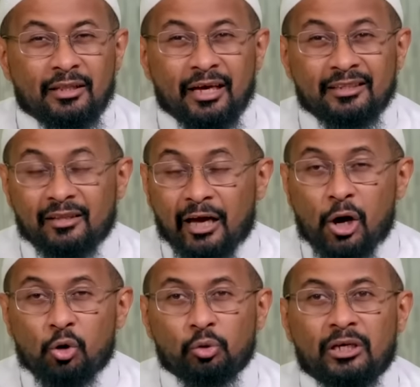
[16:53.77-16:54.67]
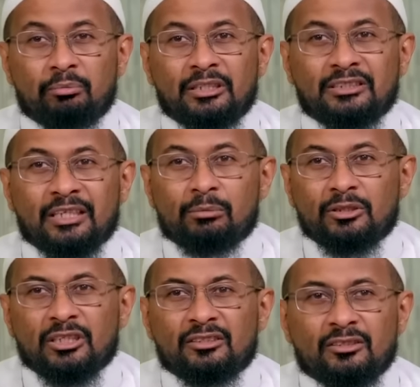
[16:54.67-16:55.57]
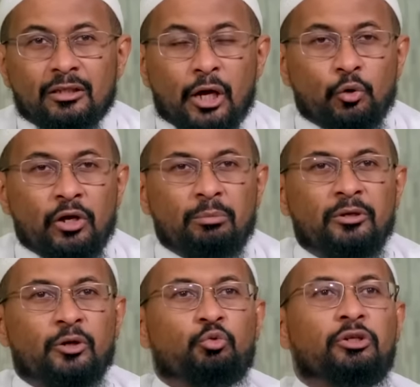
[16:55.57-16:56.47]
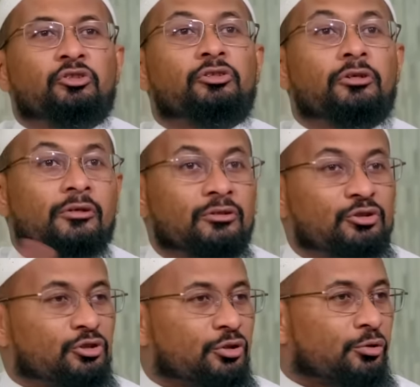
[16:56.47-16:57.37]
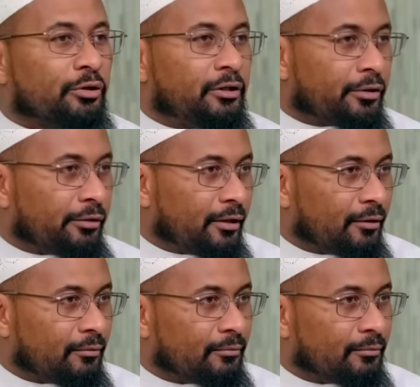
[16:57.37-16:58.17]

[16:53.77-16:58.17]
that the hour will not be established until Arabia returns to greenery.